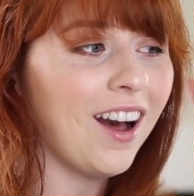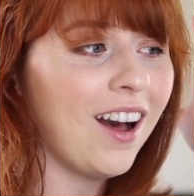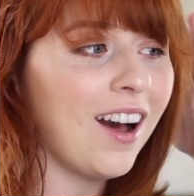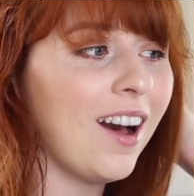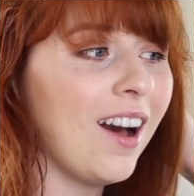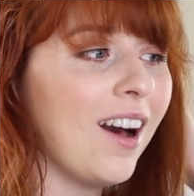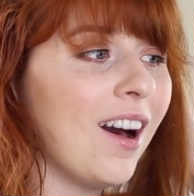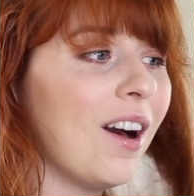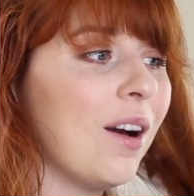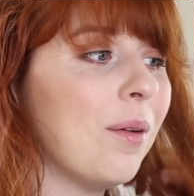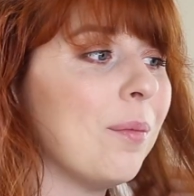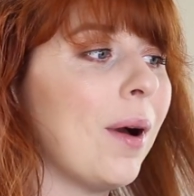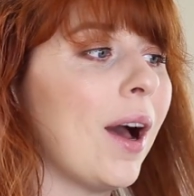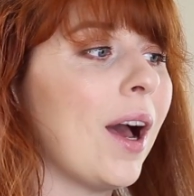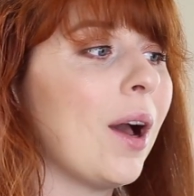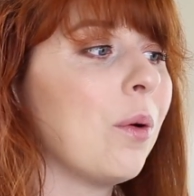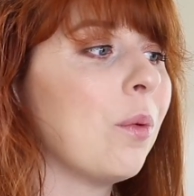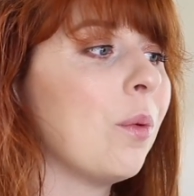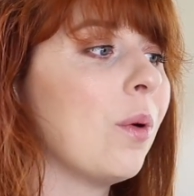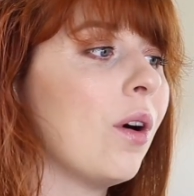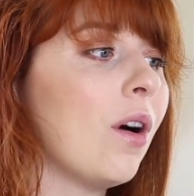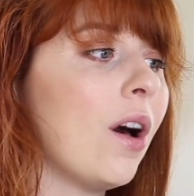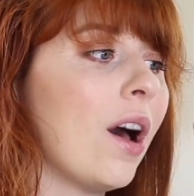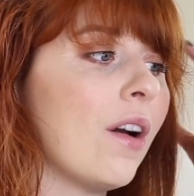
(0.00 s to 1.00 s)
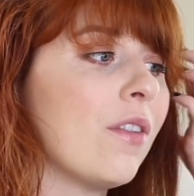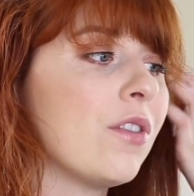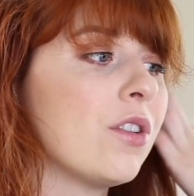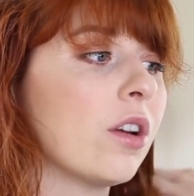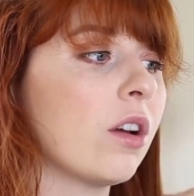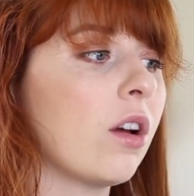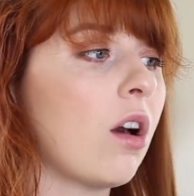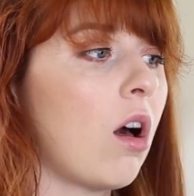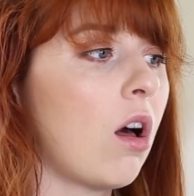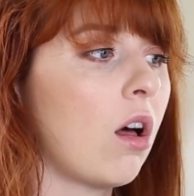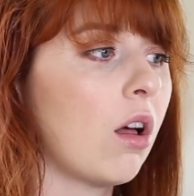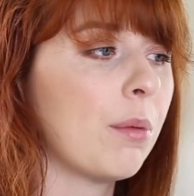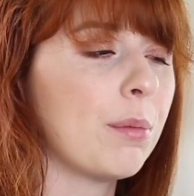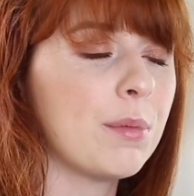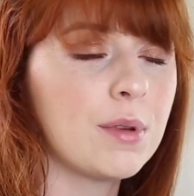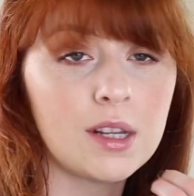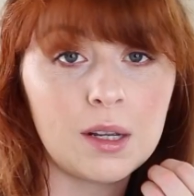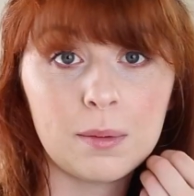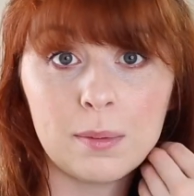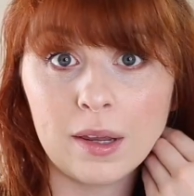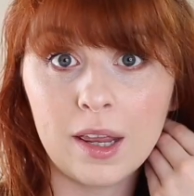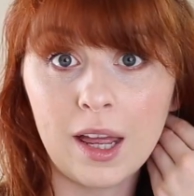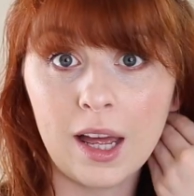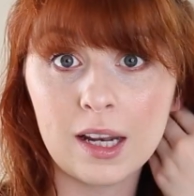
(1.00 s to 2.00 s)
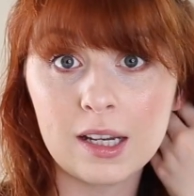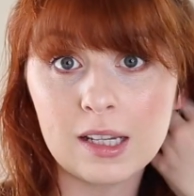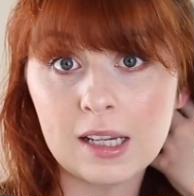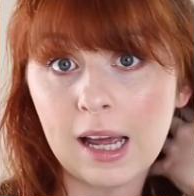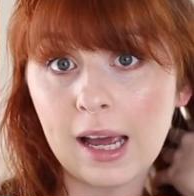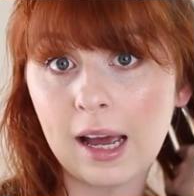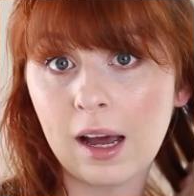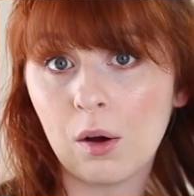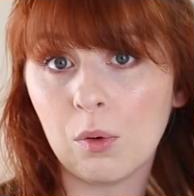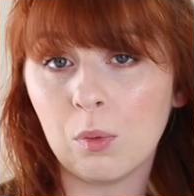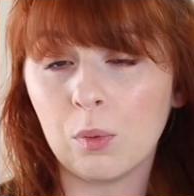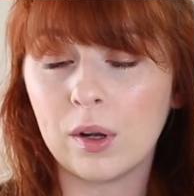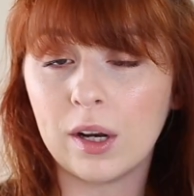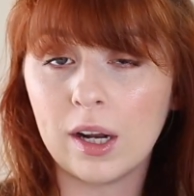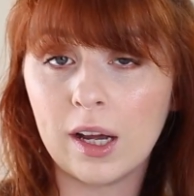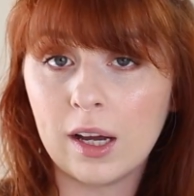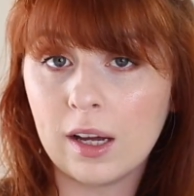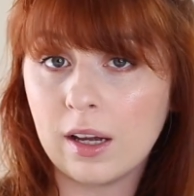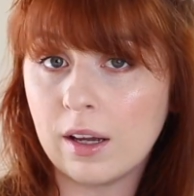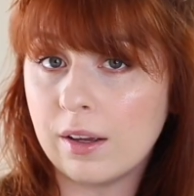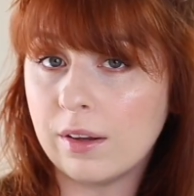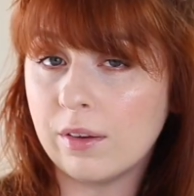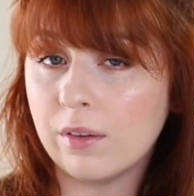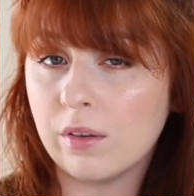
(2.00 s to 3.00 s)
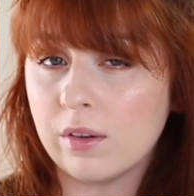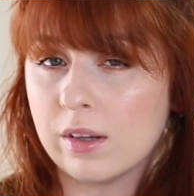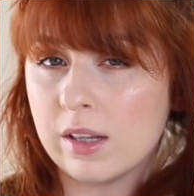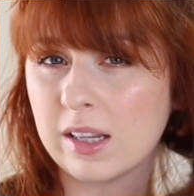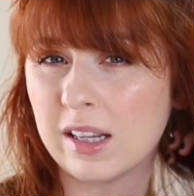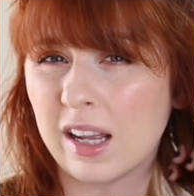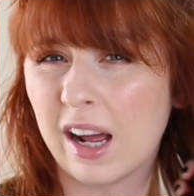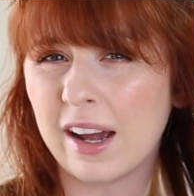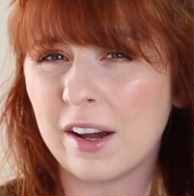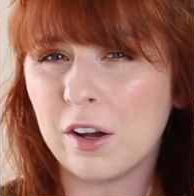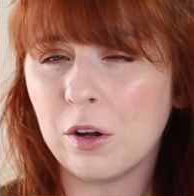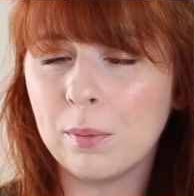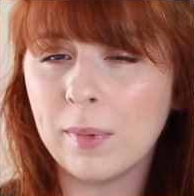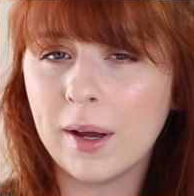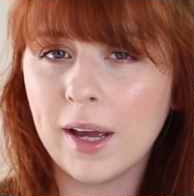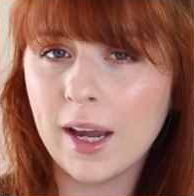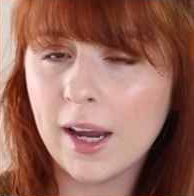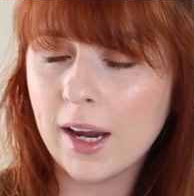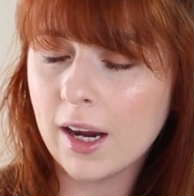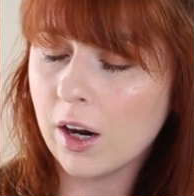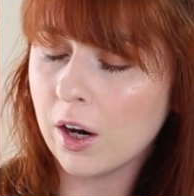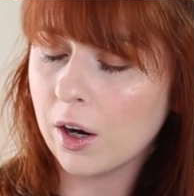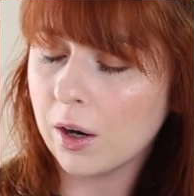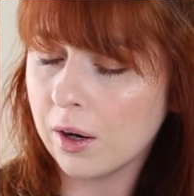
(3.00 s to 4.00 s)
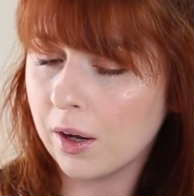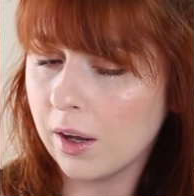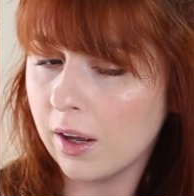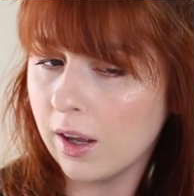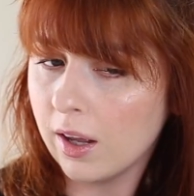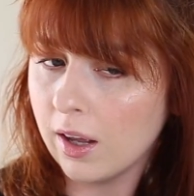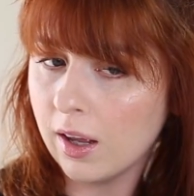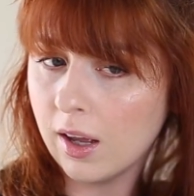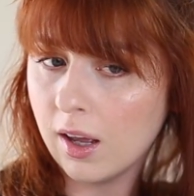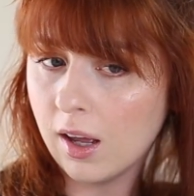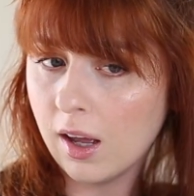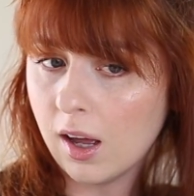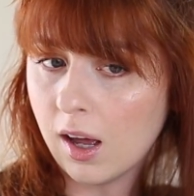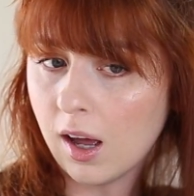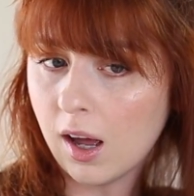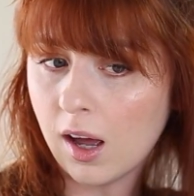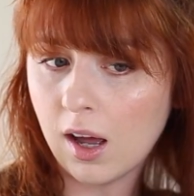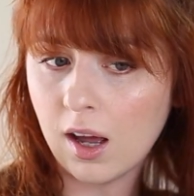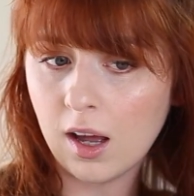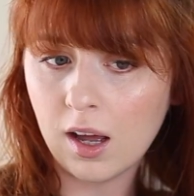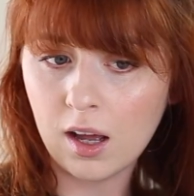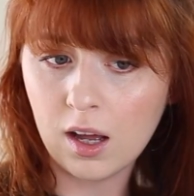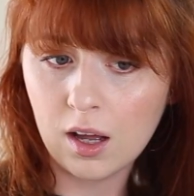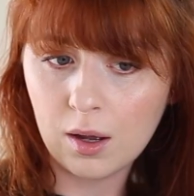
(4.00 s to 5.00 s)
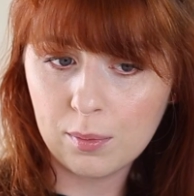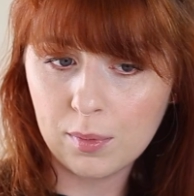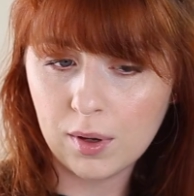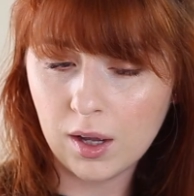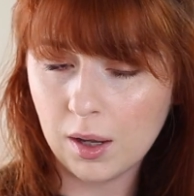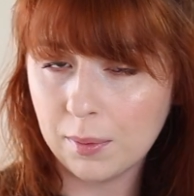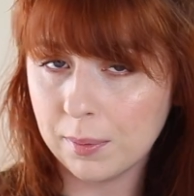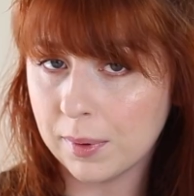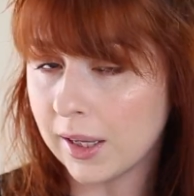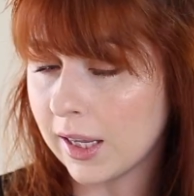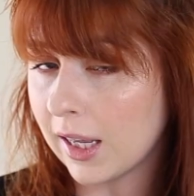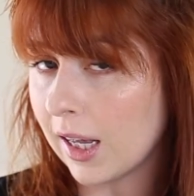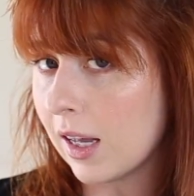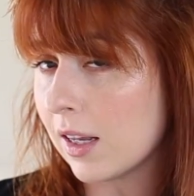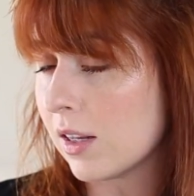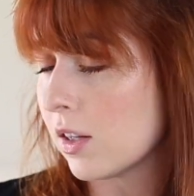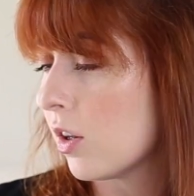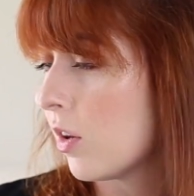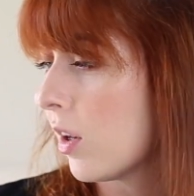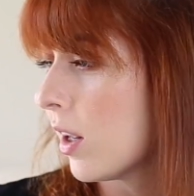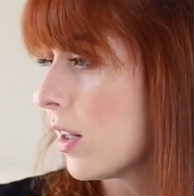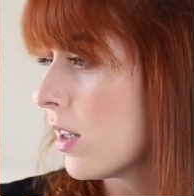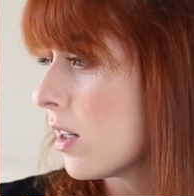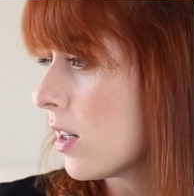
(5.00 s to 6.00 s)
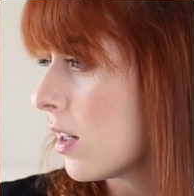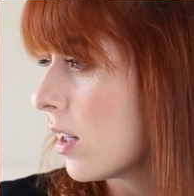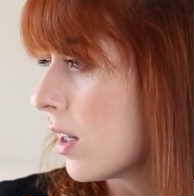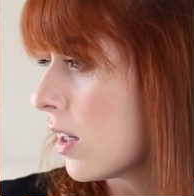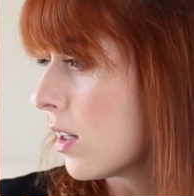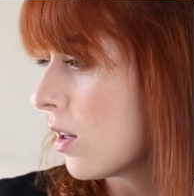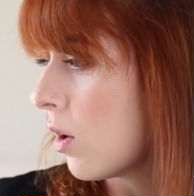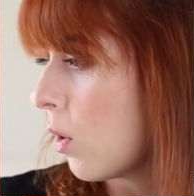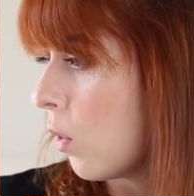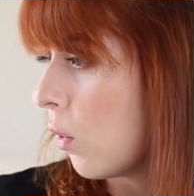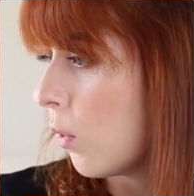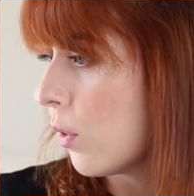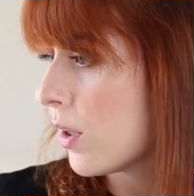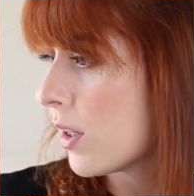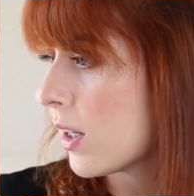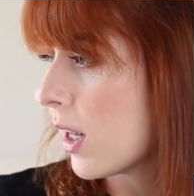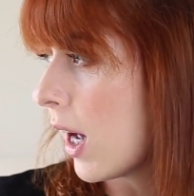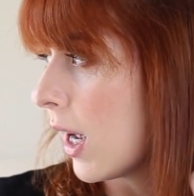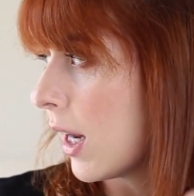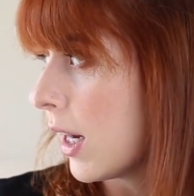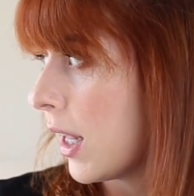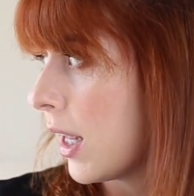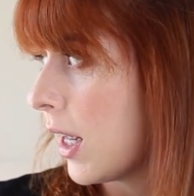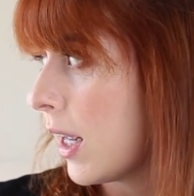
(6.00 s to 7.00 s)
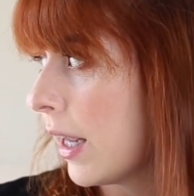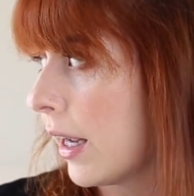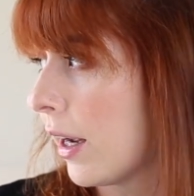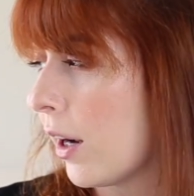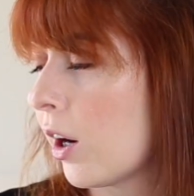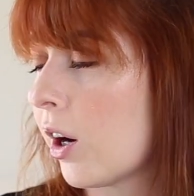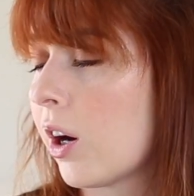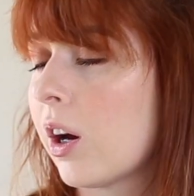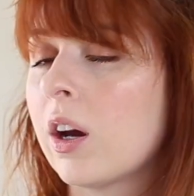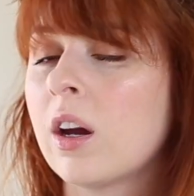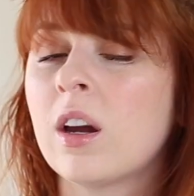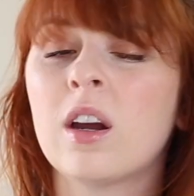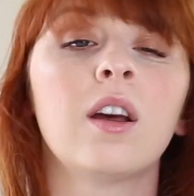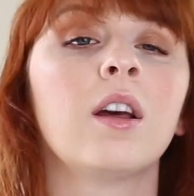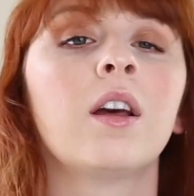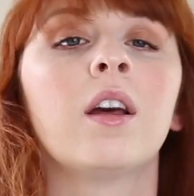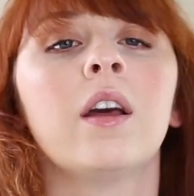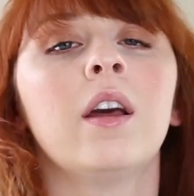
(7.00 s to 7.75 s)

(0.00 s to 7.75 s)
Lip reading: I will have to calm some of that down when I style my hair. But yeah, so that's this whole side here.